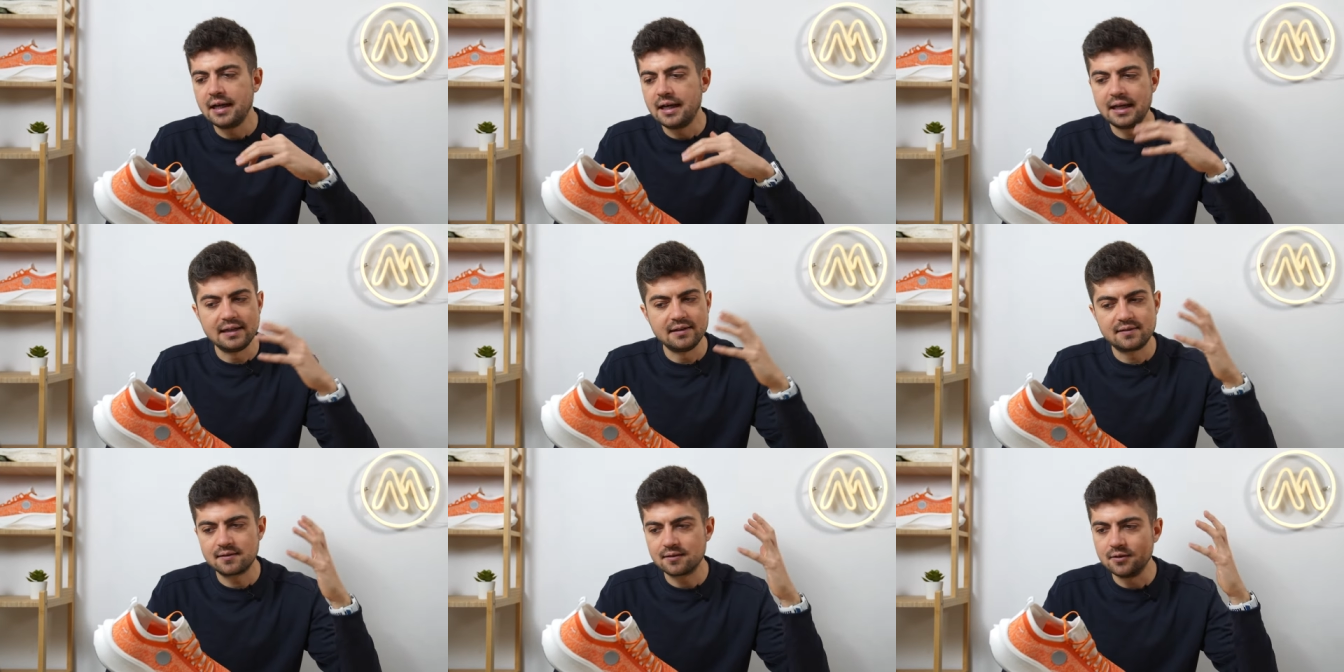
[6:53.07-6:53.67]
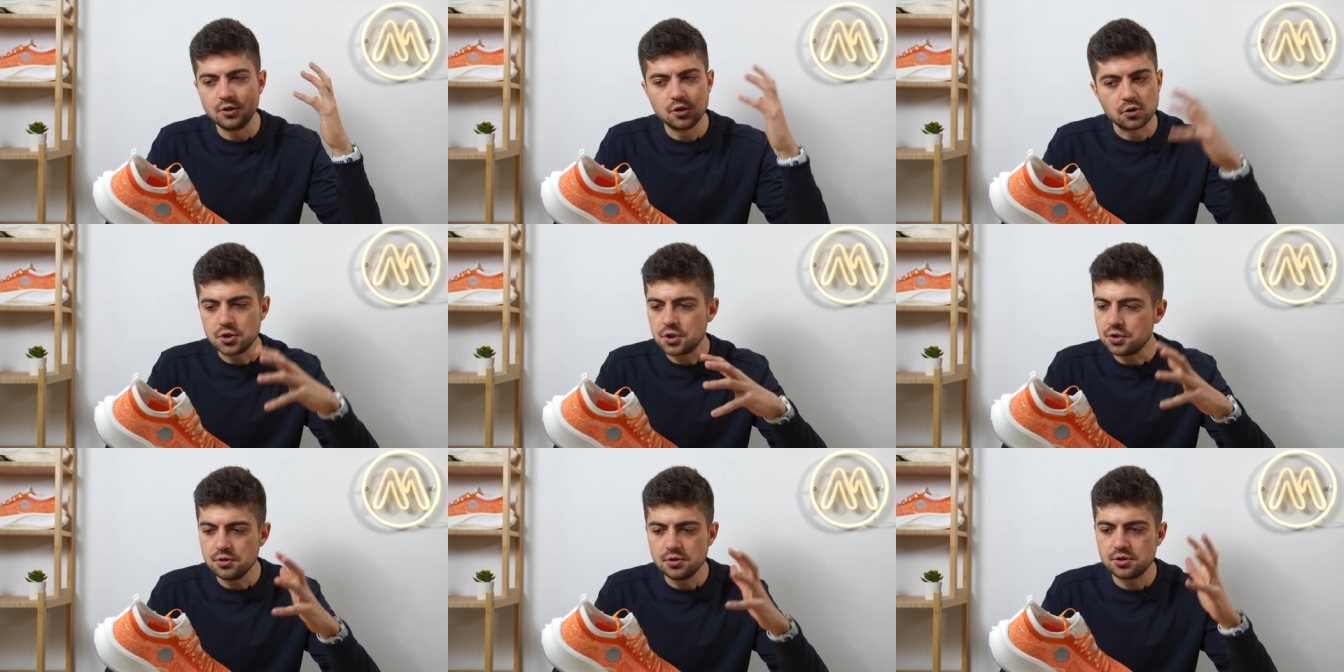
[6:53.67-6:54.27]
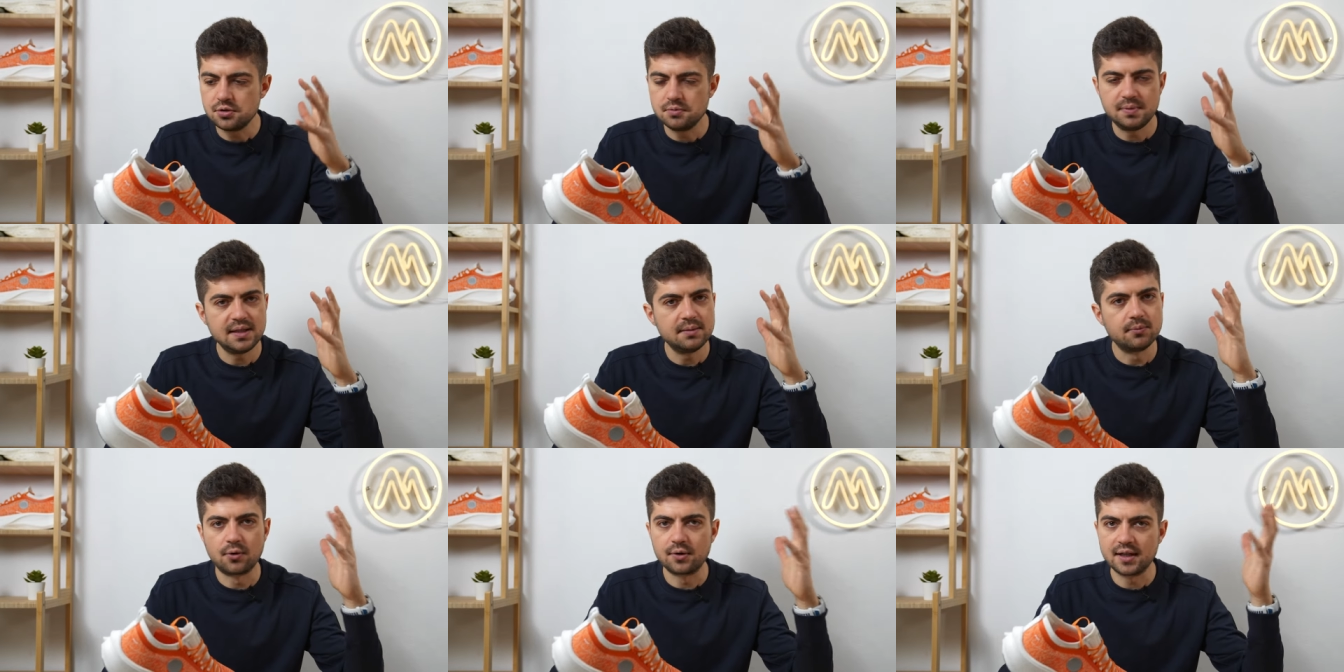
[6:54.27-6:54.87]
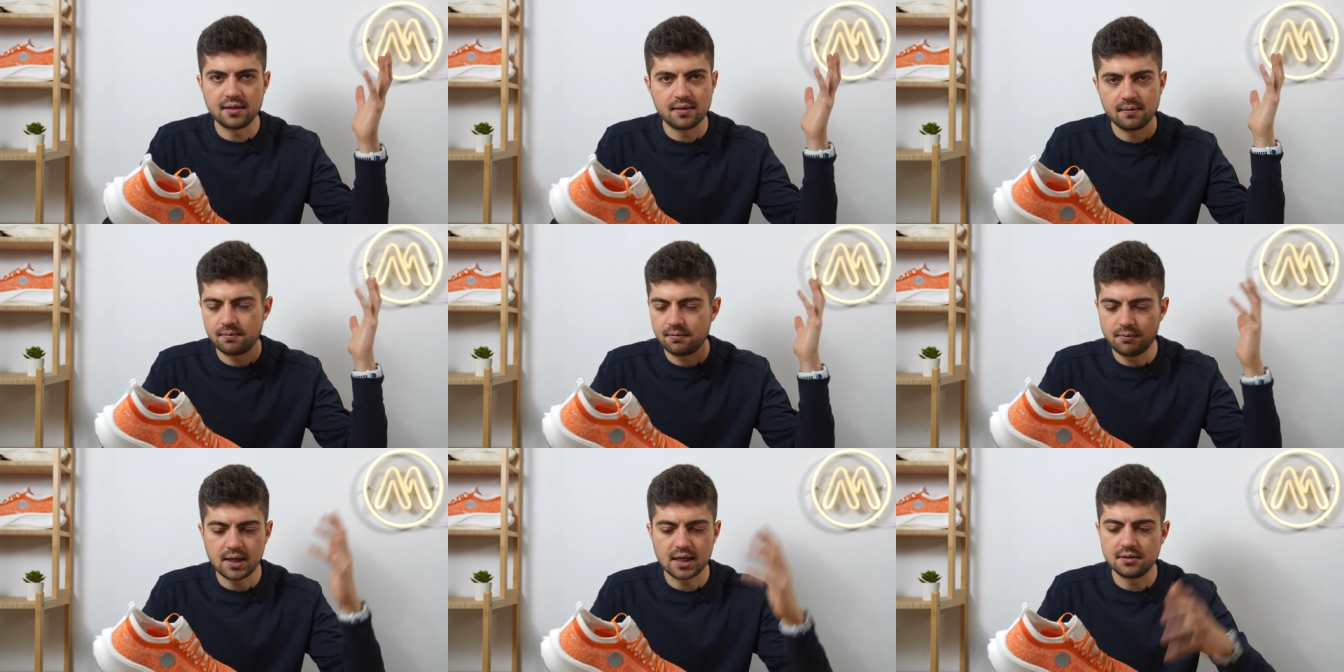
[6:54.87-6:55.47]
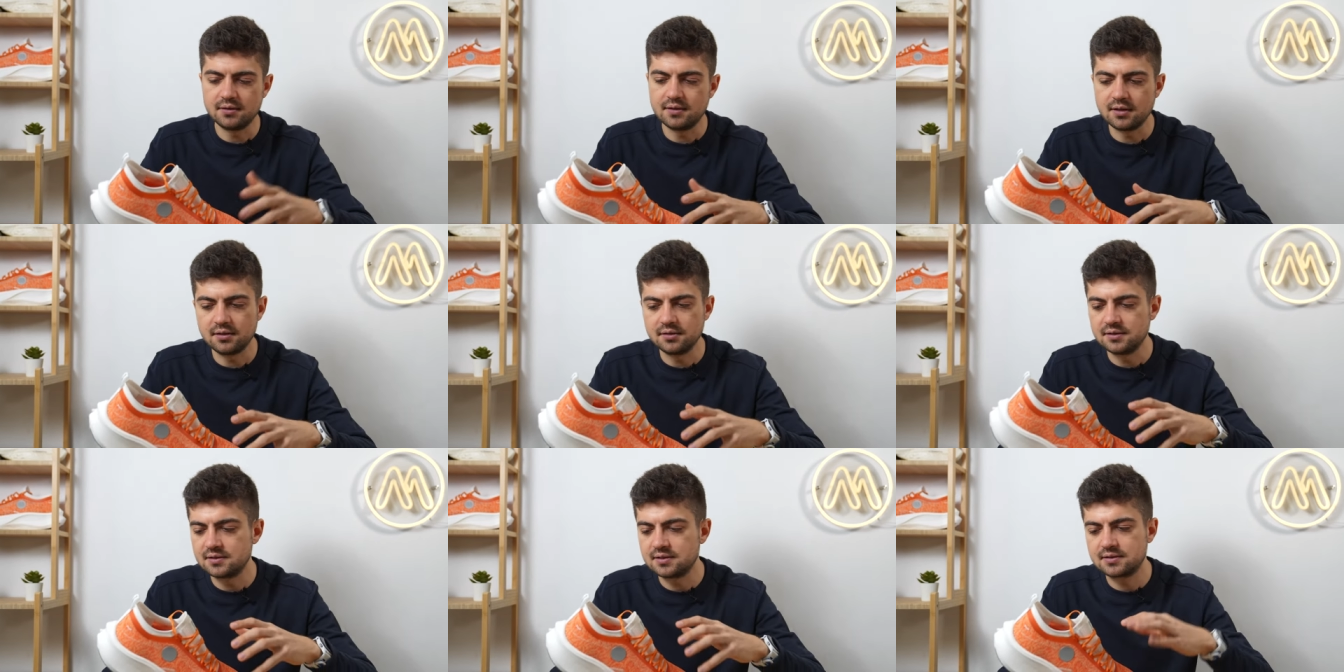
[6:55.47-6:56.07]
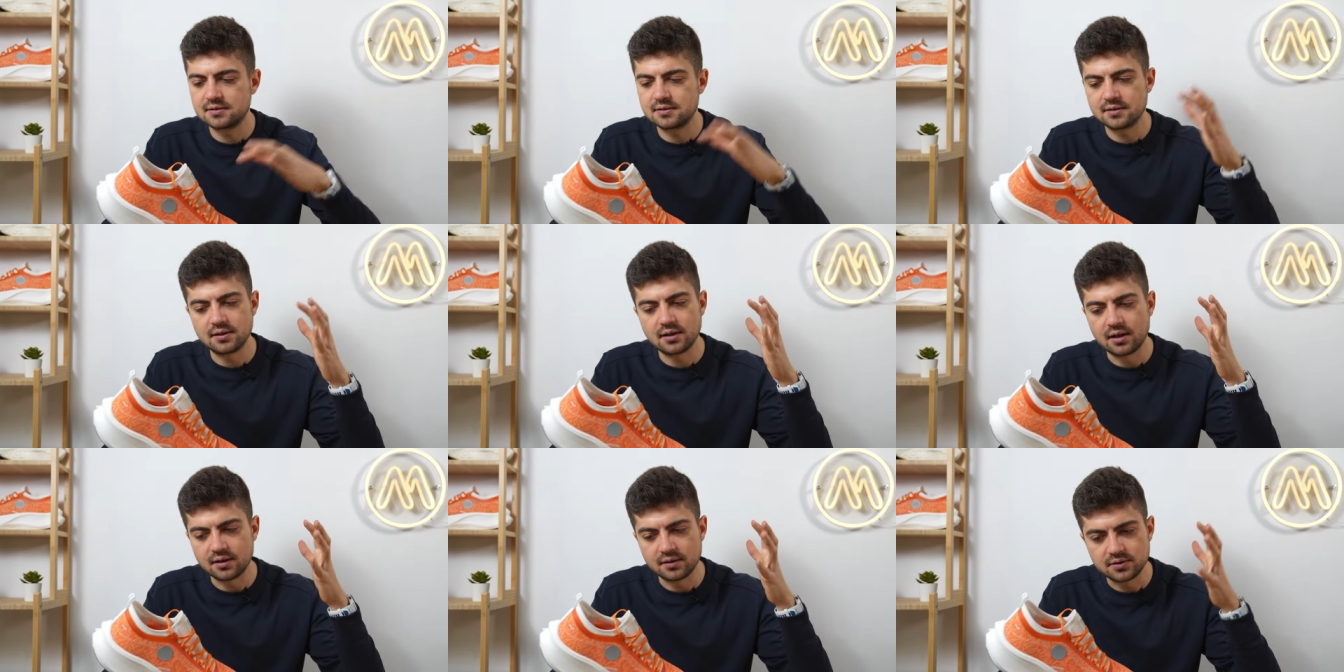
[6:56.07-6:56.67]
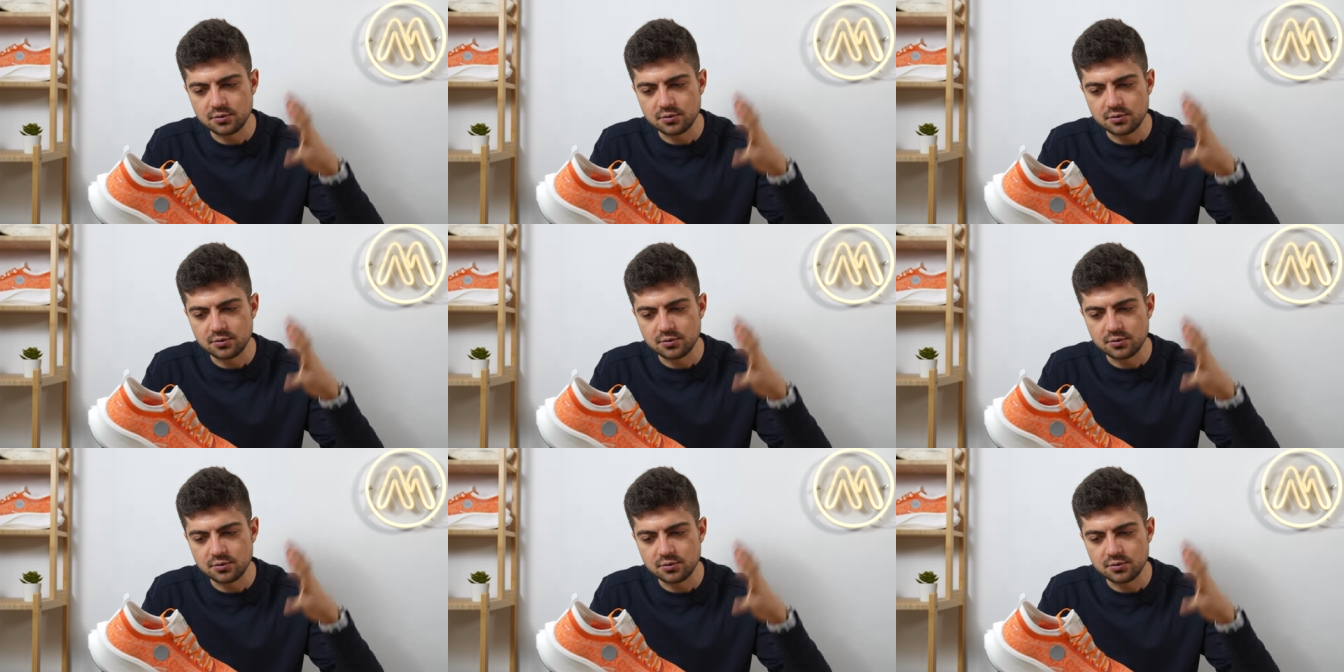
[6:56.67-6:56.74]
And no shoe should be more than three hundred dollars uh,